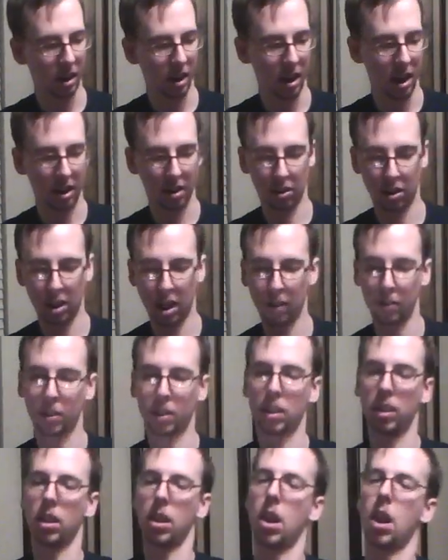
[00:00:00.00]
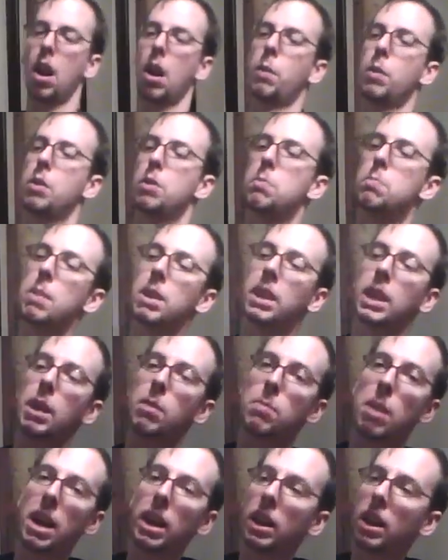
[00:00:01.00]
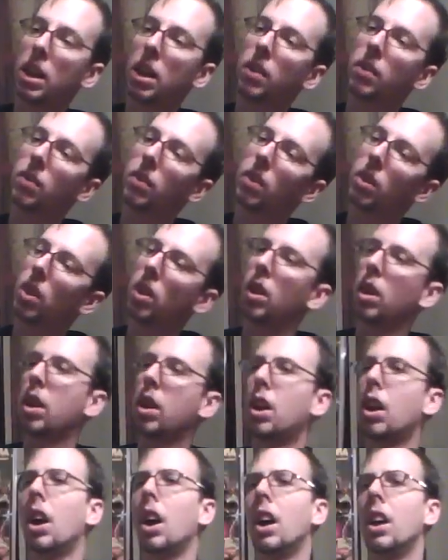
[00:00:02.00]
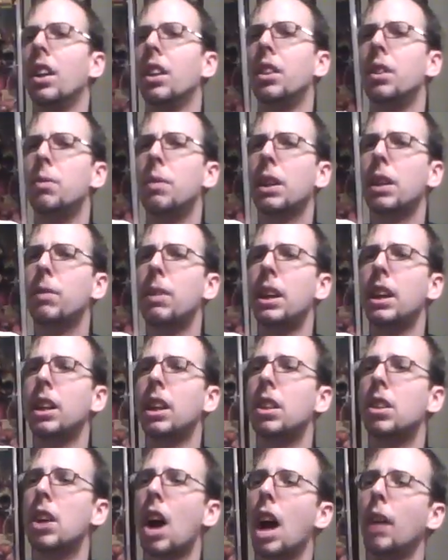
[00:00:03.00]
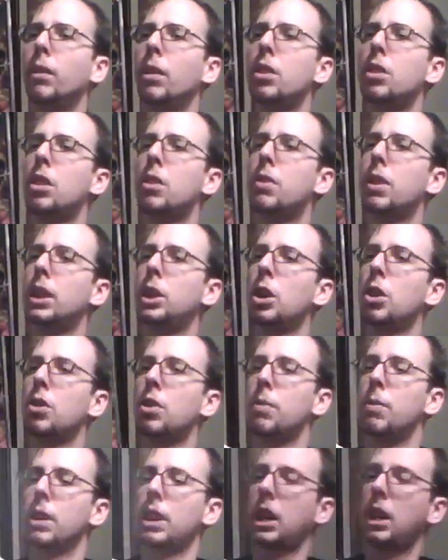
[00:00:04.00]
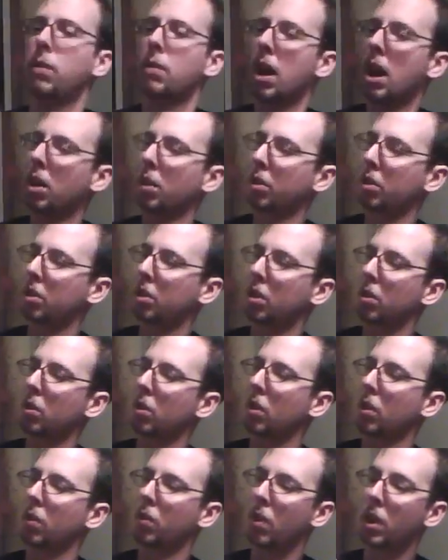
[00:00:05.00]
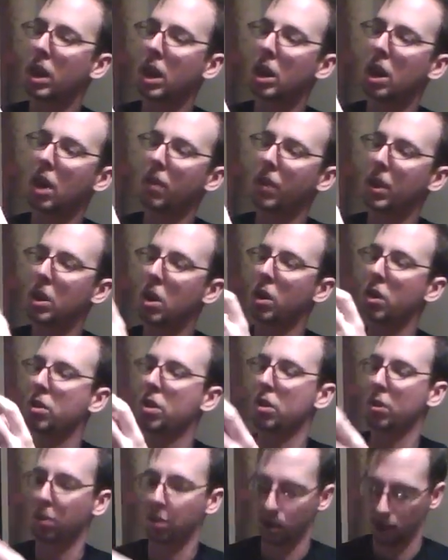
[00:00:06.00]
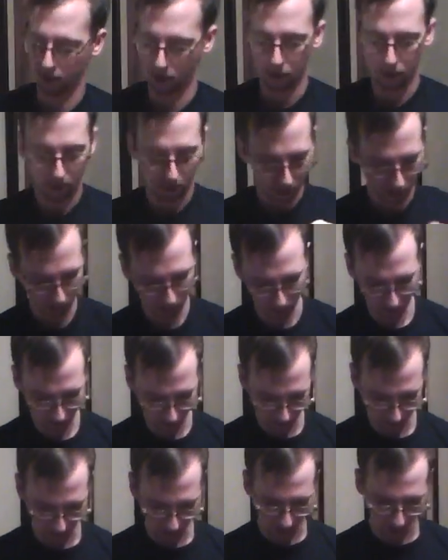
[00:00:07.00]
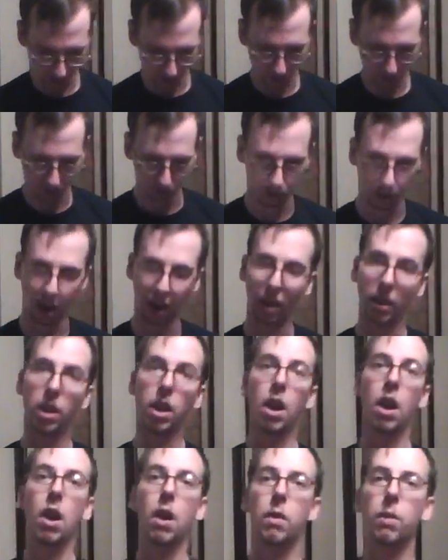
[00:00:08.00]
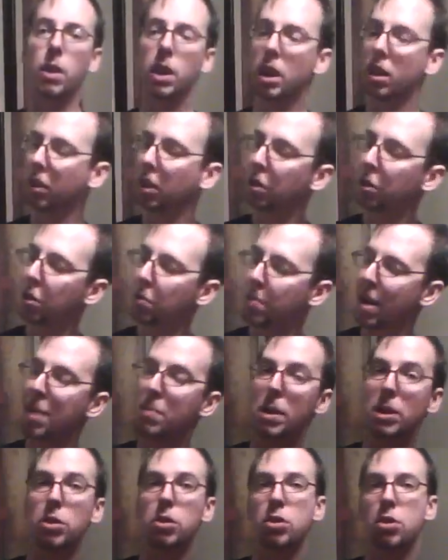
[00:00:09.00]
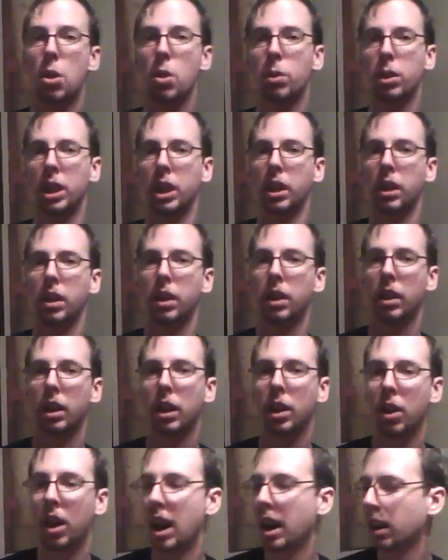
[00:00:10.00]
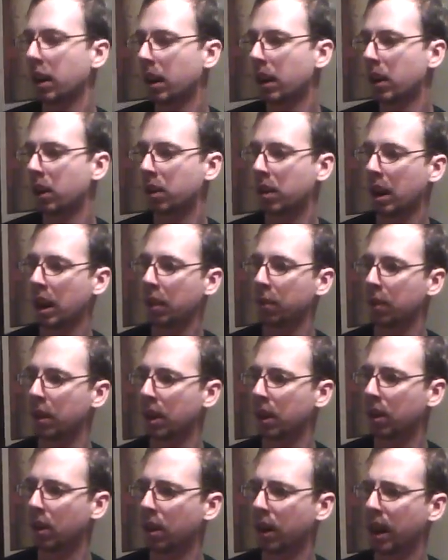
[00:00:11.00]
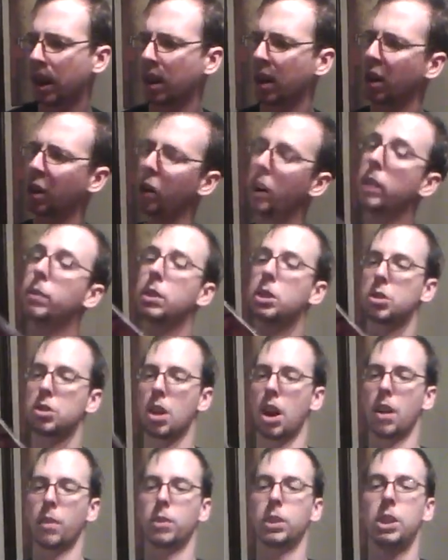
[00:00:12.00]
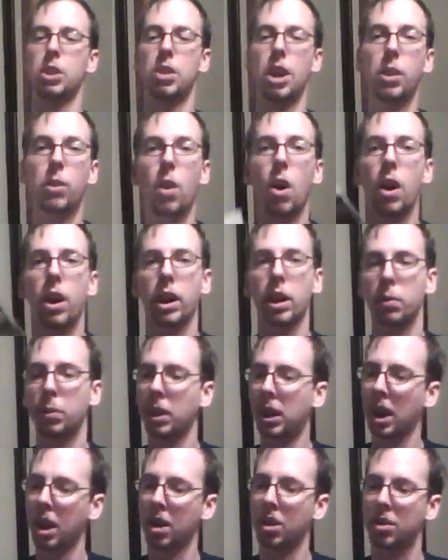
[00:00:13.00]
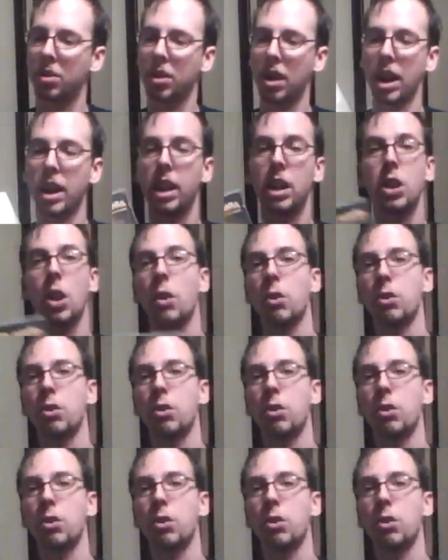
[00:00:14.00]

Next up was Mickey Mania. Mickey Mania, The Timeless Adventures of Mickey Mouse. Funny enough, I noticed this was, oh, there it goes, styrofoam flying. Funny enough, this was made by Sony Entertainment, or ImageSoft, which is ironic because I didn't know